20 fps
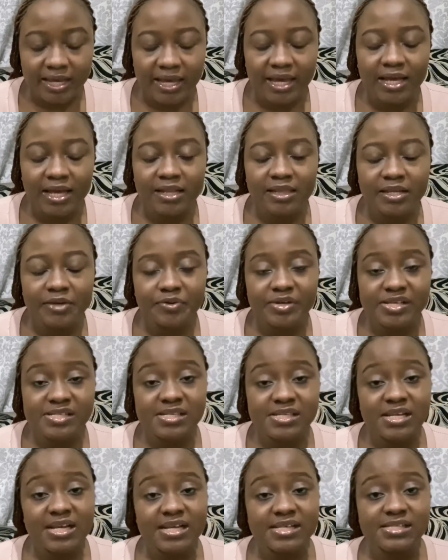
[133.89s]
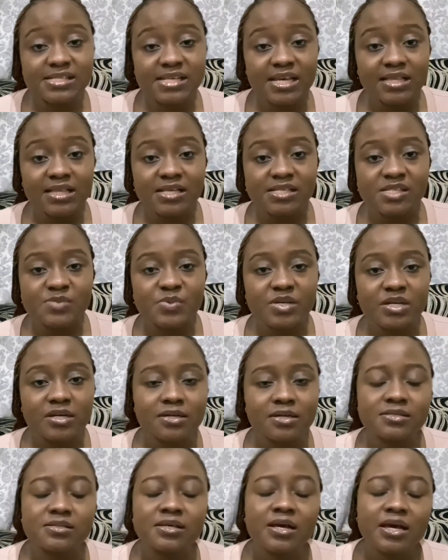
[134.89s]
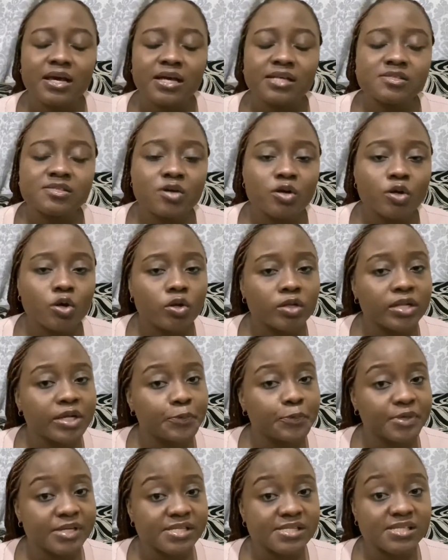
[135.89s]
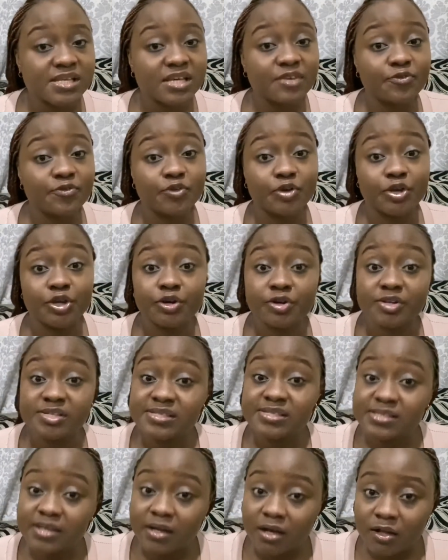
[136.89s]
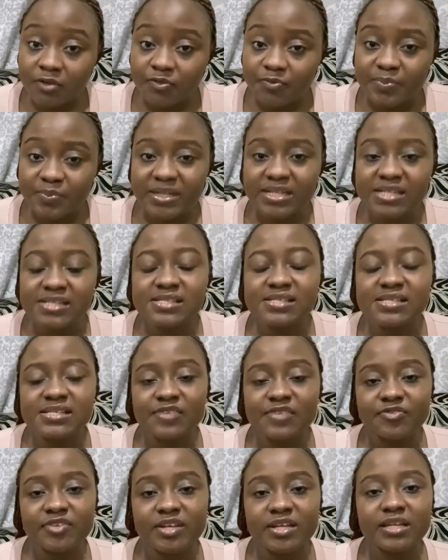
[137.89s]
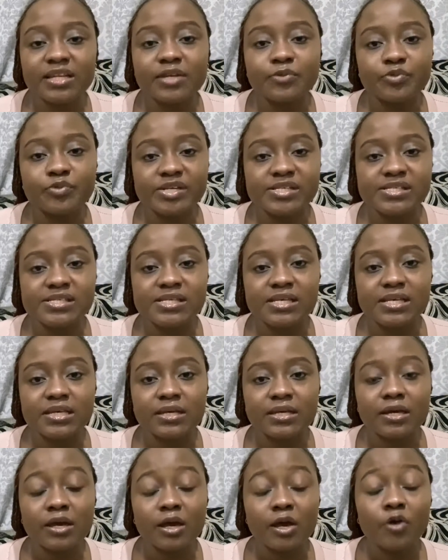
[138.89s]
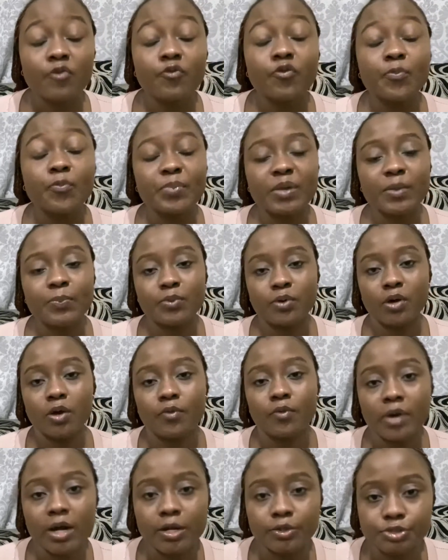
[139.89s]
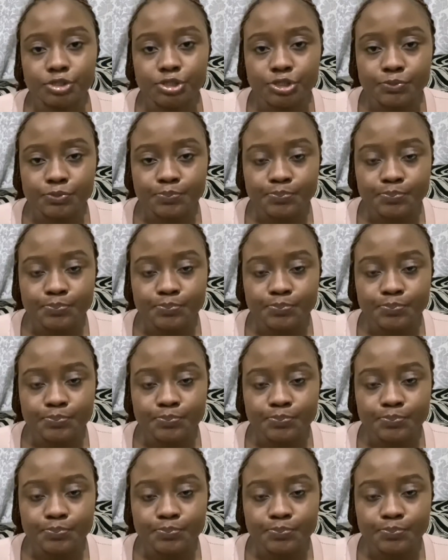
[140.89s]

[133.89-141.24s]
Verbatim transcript: And the reason I say this because it's not only risky for yourself, but it's definitely risky for people around you.